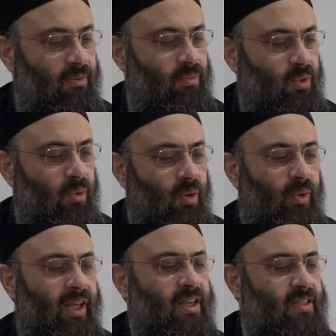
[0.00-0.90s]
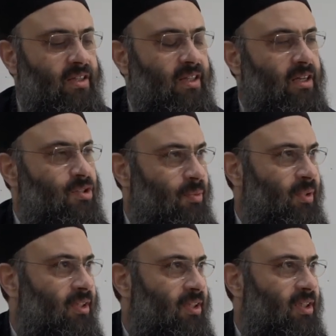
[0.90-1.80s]
when is it not
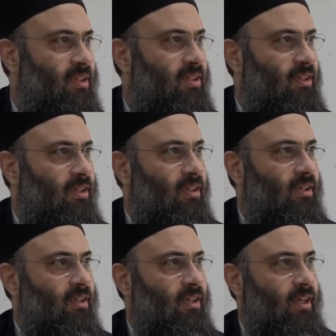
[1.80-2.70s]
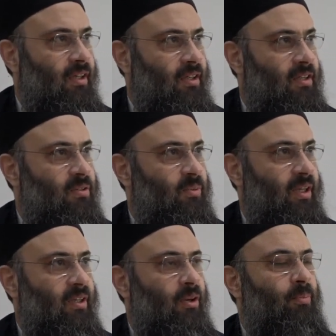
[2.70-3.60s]
superior? It is
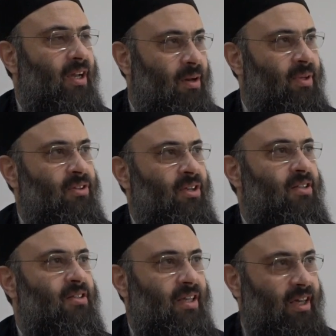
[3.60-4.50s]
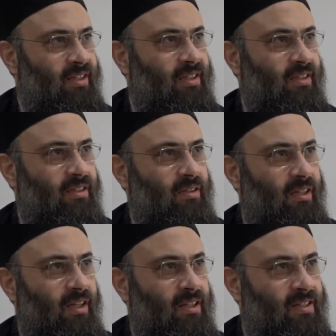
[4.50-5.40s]
when you become intoxicated
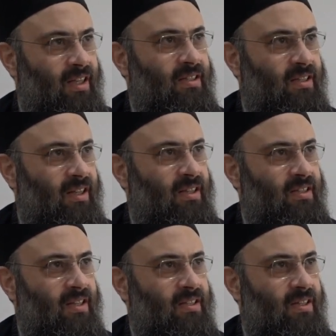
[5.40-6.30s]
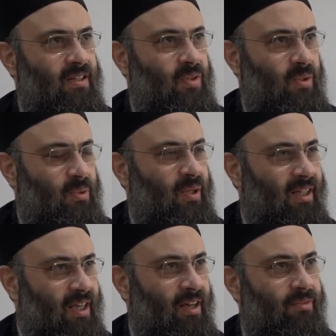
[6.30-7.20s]
in the sense that you do
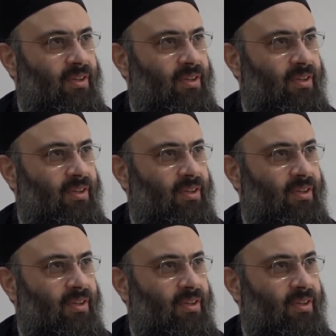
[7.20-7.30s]
not have